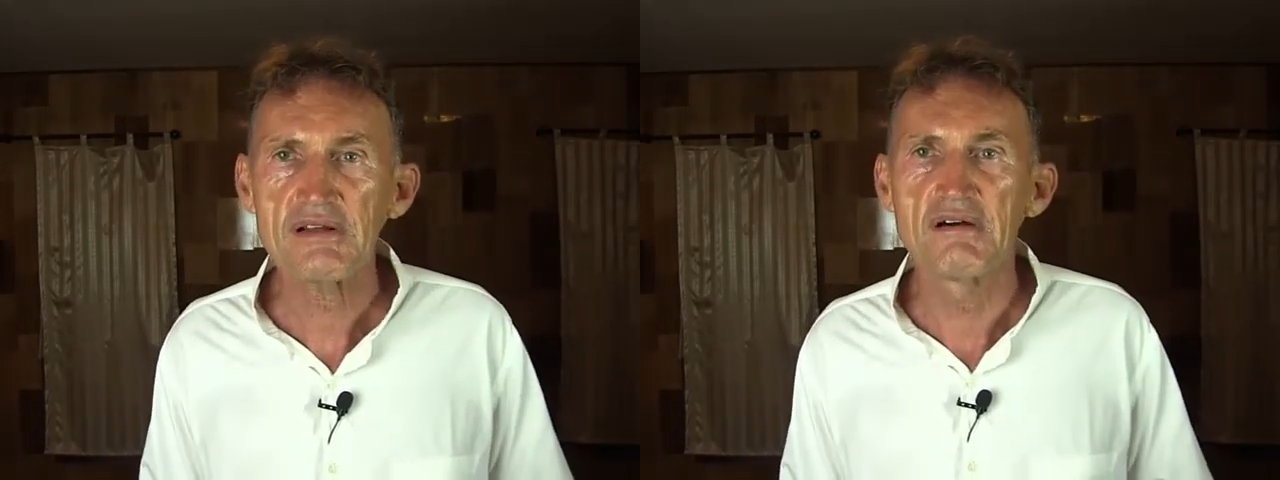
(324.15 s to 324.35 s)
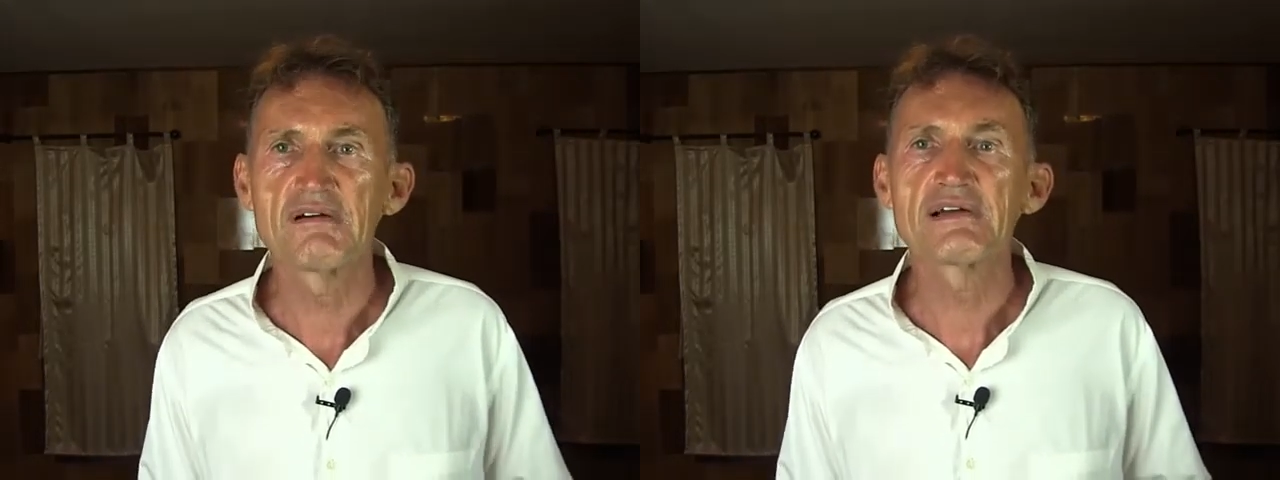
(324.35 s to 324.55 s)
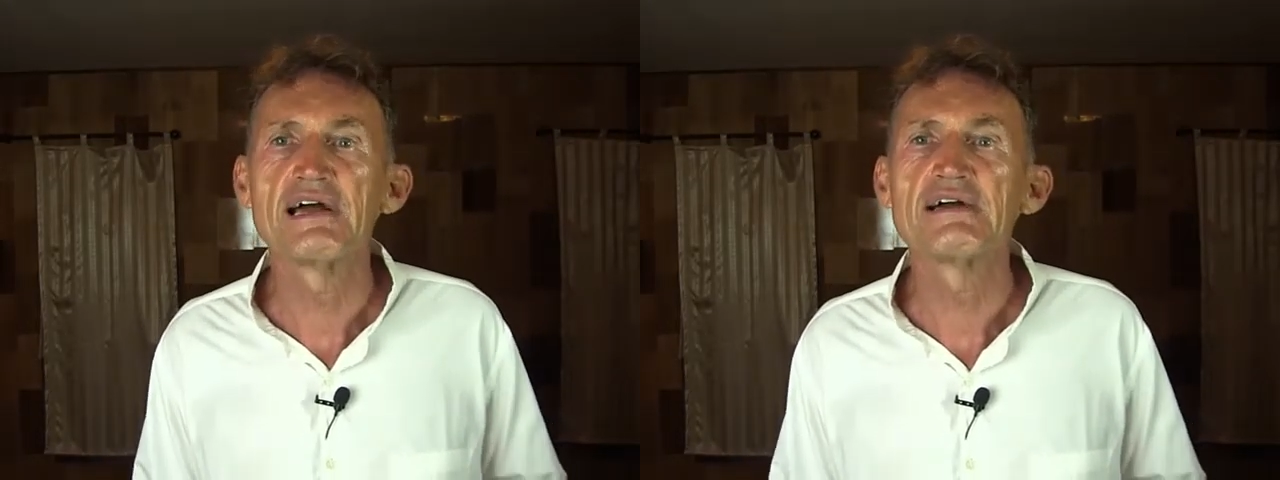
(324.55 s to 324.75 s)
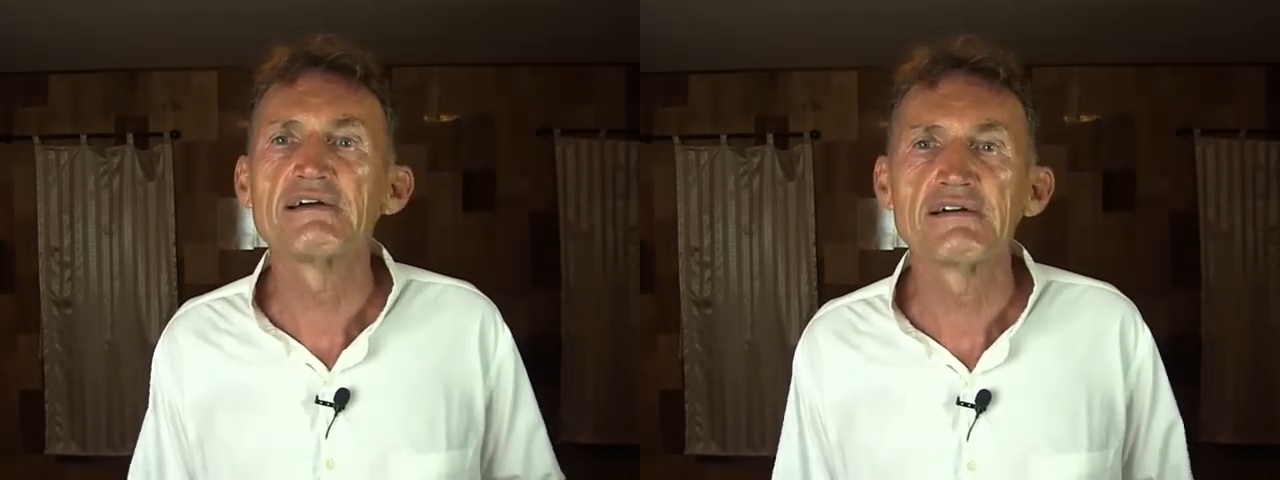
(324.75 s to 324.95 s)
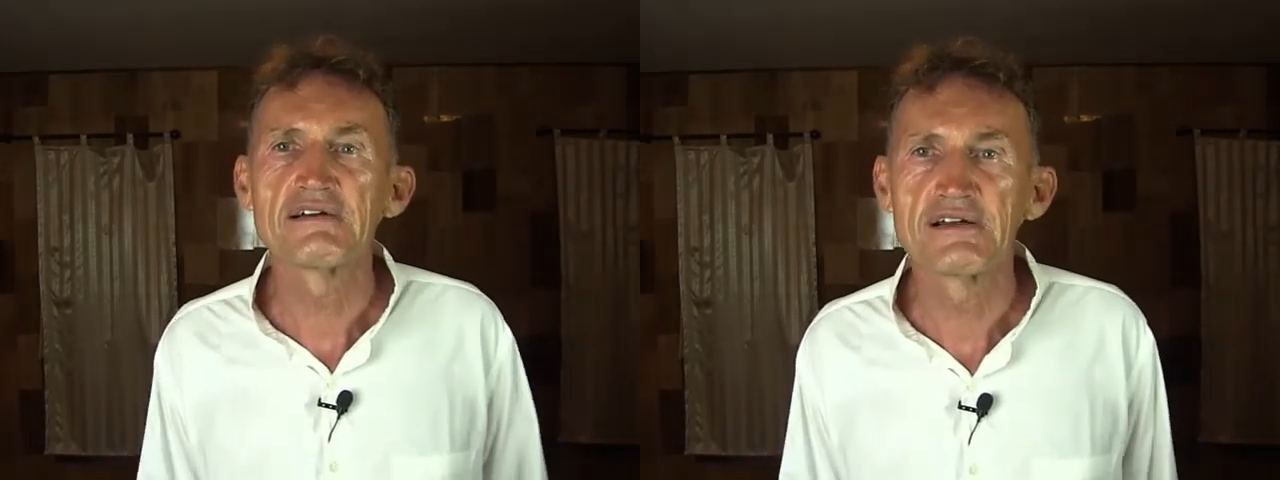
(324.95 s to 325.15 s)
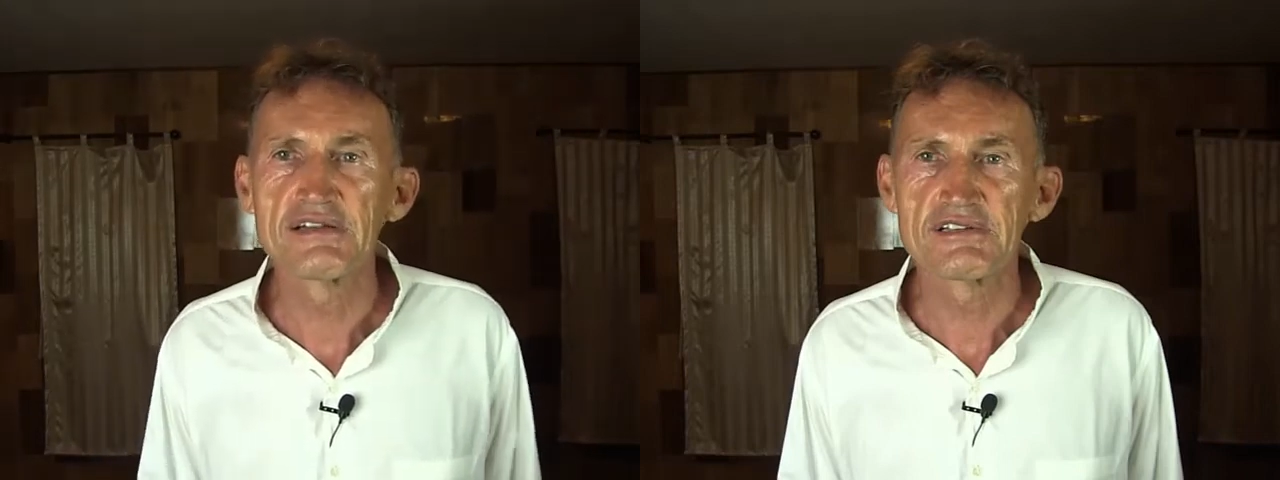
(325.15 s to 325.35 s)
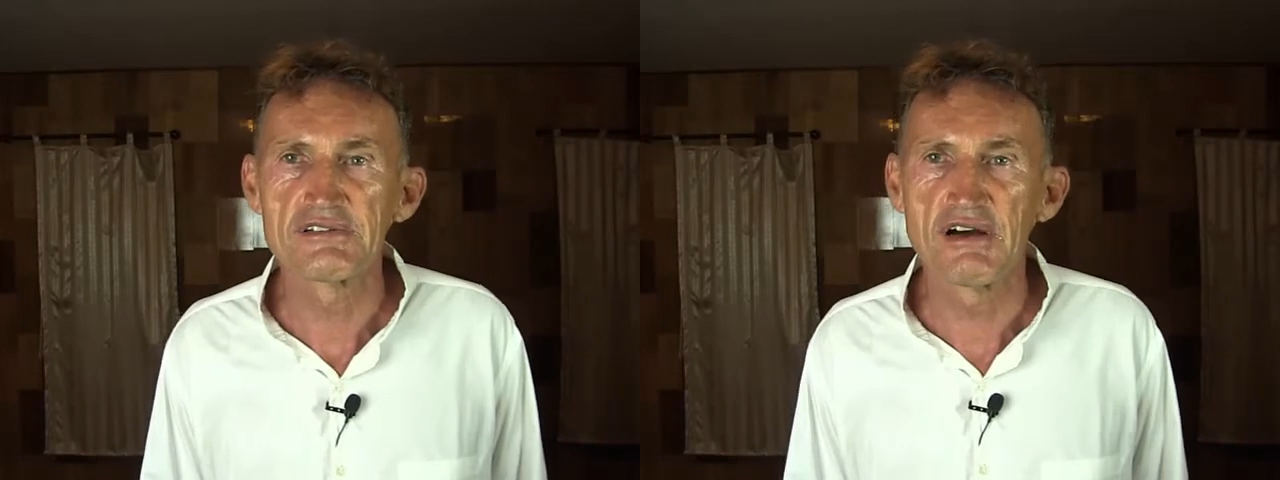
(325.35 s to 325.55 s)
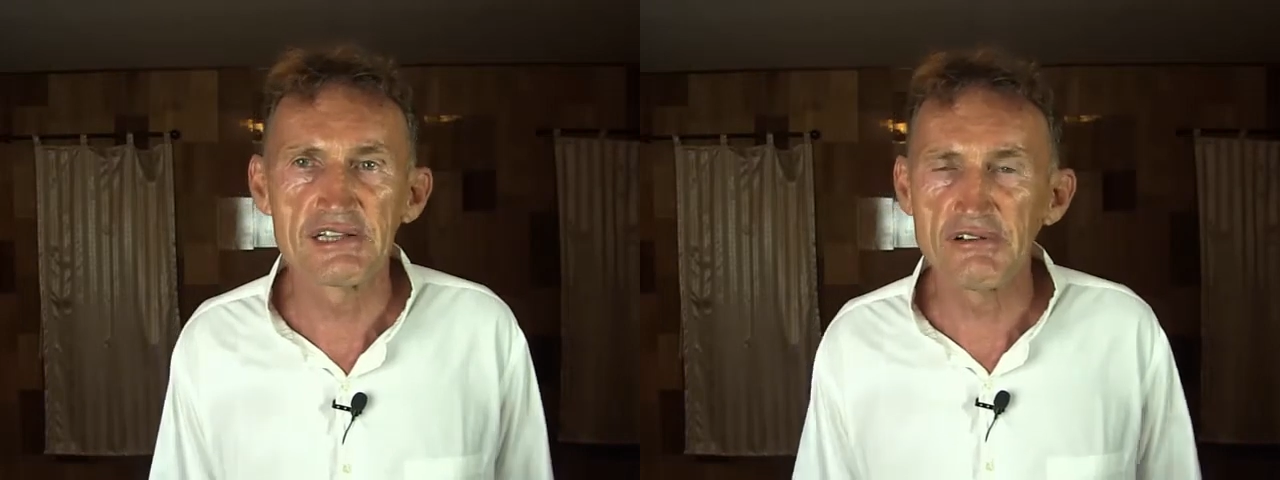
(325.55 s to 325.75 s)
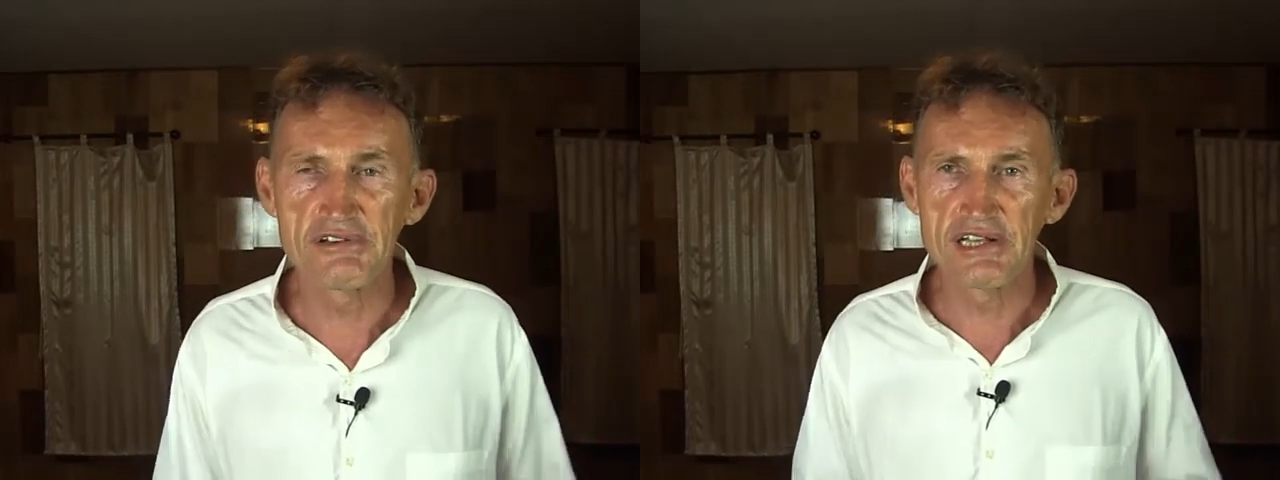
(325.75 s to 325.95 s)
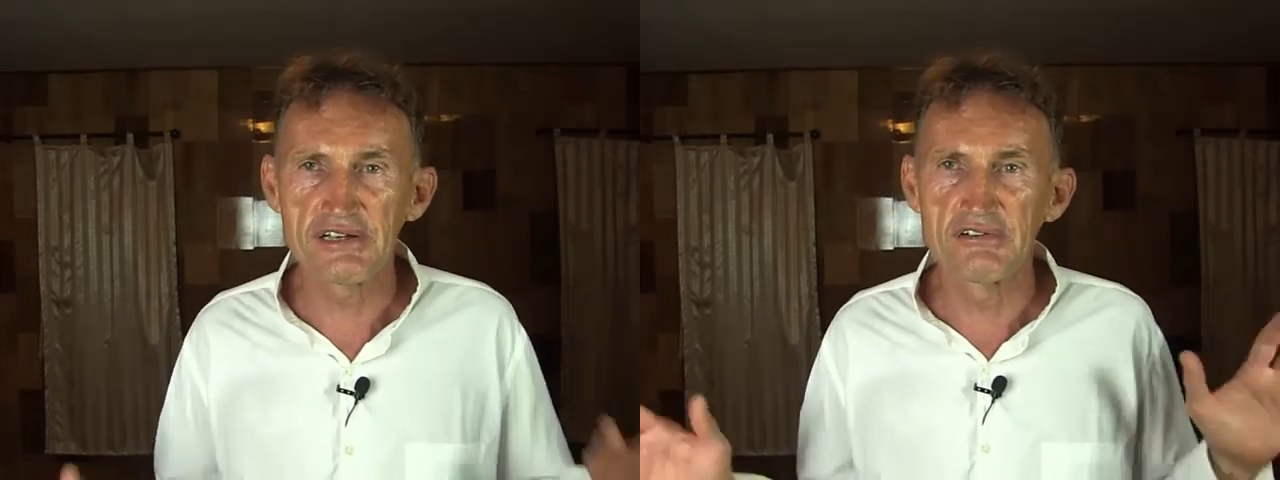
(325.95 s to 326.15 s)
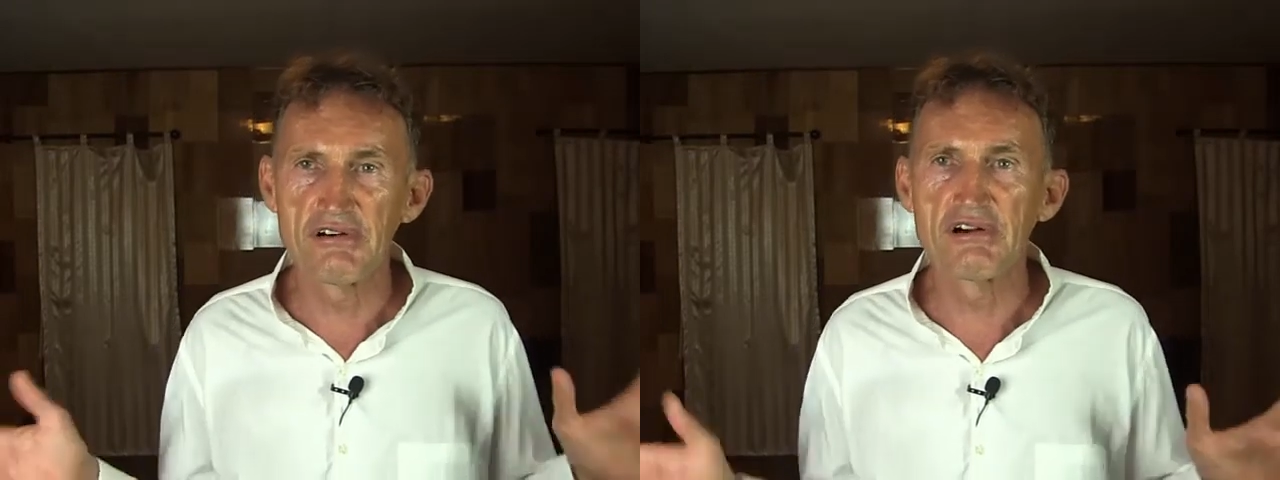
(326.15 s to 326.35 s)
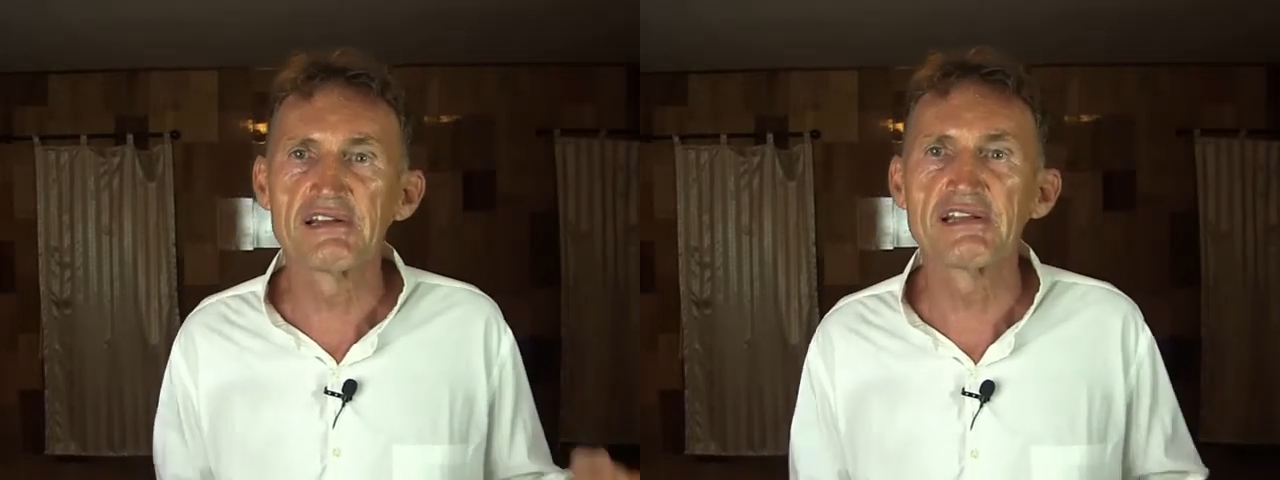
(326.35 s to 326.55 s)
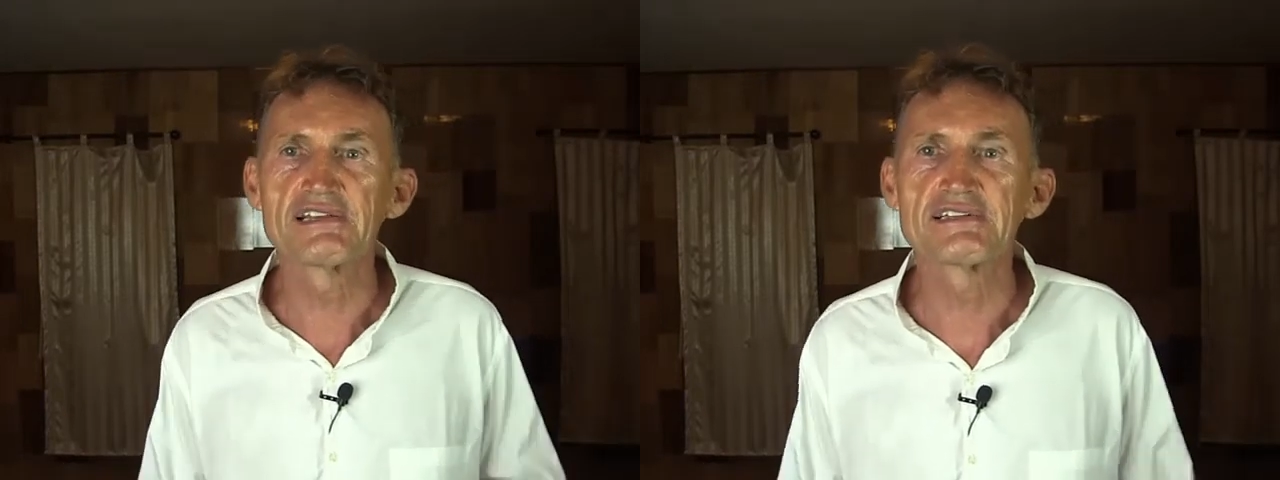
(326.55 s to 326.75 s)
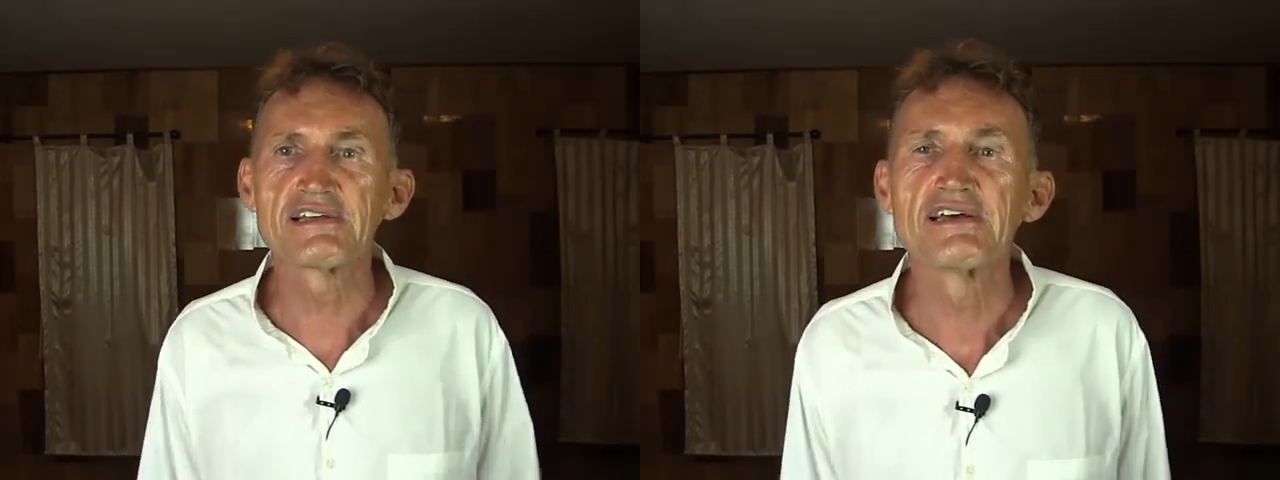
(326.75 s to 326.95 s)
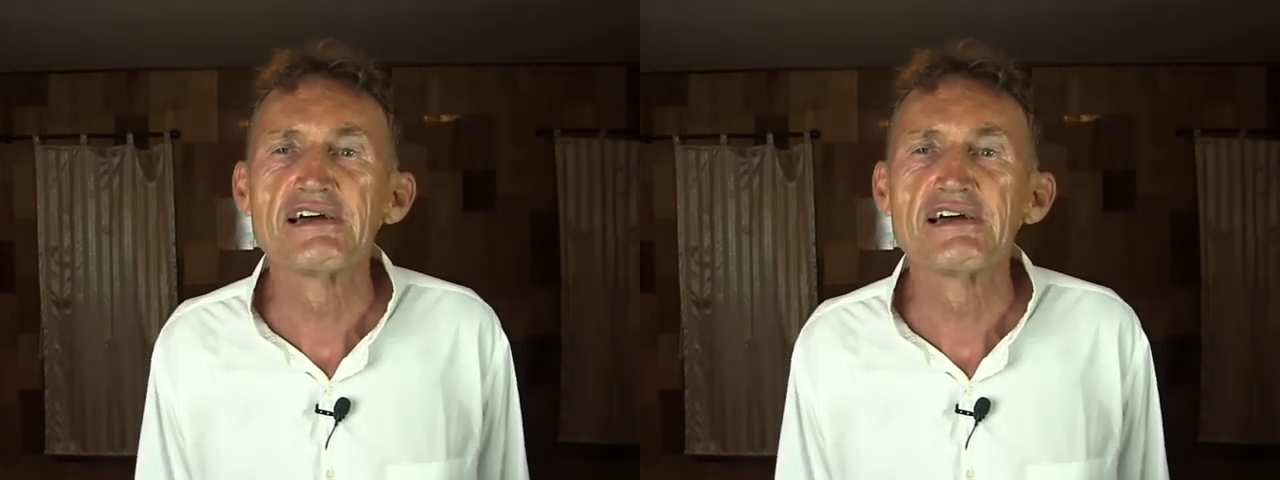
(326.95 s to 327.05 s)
Okay, so I don't ignore here the